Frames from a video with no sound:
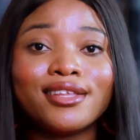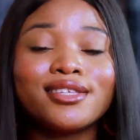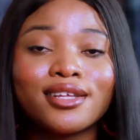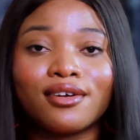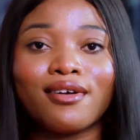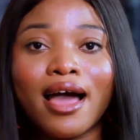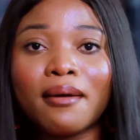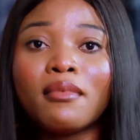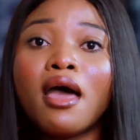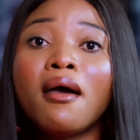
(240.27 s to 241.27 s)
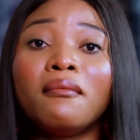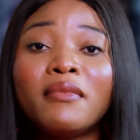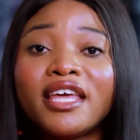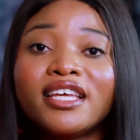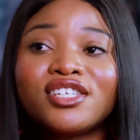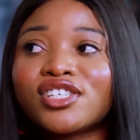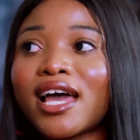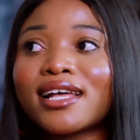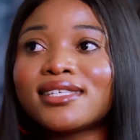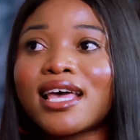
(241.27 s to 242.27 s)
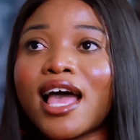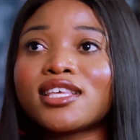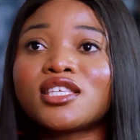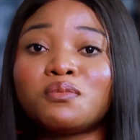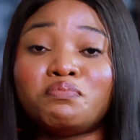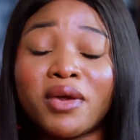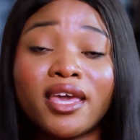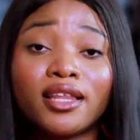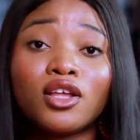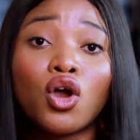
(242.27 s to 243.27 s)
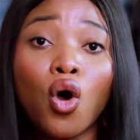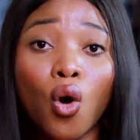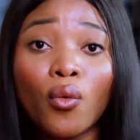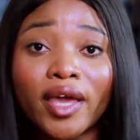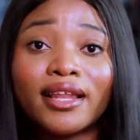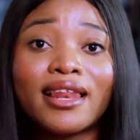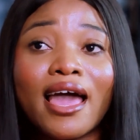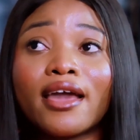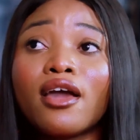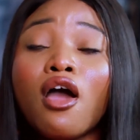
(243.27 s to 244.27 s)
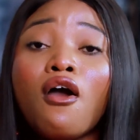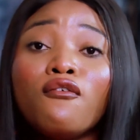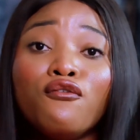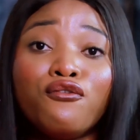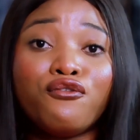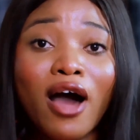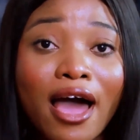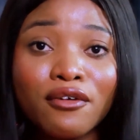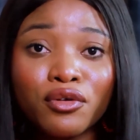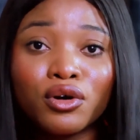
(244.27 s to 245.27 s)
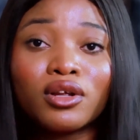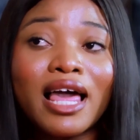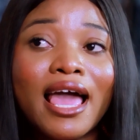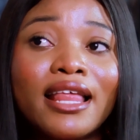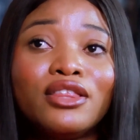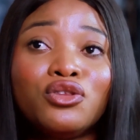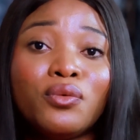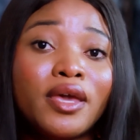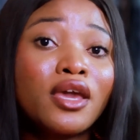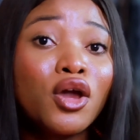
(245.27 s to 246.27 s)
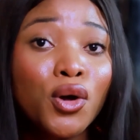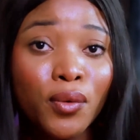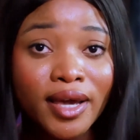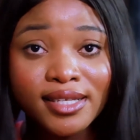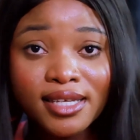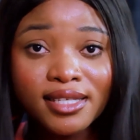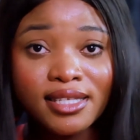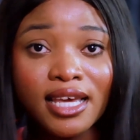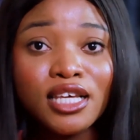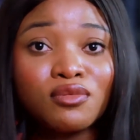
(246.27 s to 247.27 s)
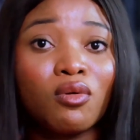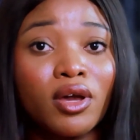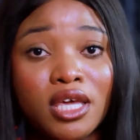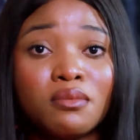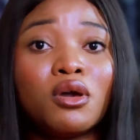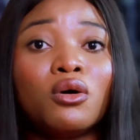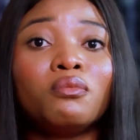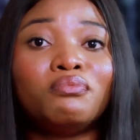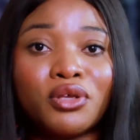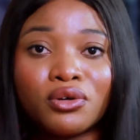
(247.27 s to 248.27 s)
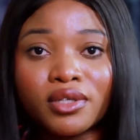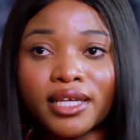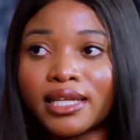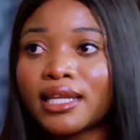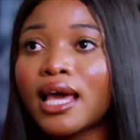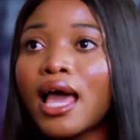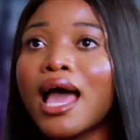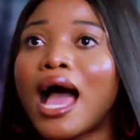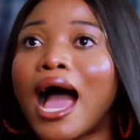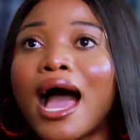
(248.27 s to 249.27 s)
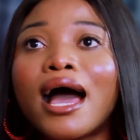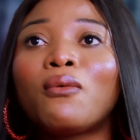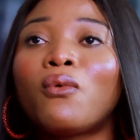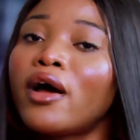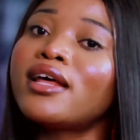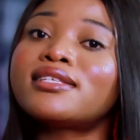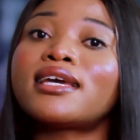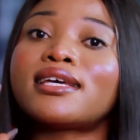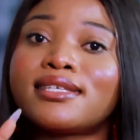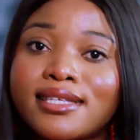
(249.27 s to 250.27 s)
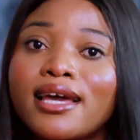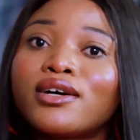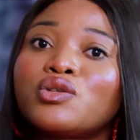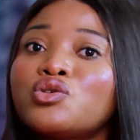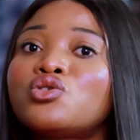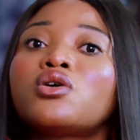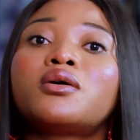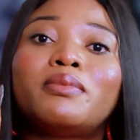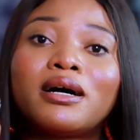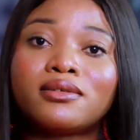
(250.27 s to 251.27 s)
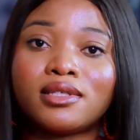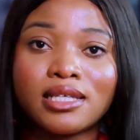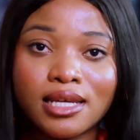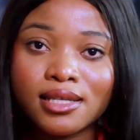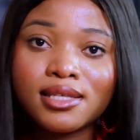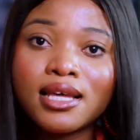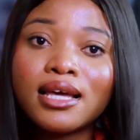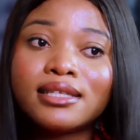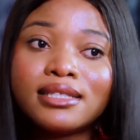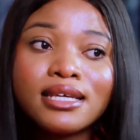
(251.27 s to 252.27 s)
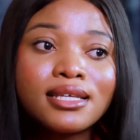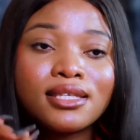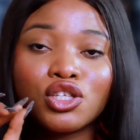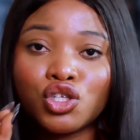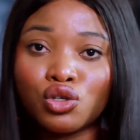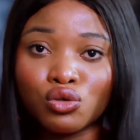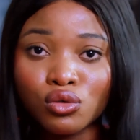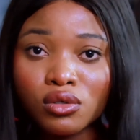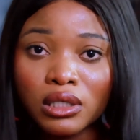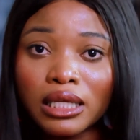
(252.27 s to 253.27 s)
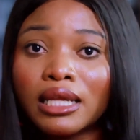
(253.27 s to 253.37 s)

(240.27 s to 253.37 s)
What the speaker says: Instagram, Manychats has been going like viral and doing crazy things for email building. I want to take a second to talk about this. This tool,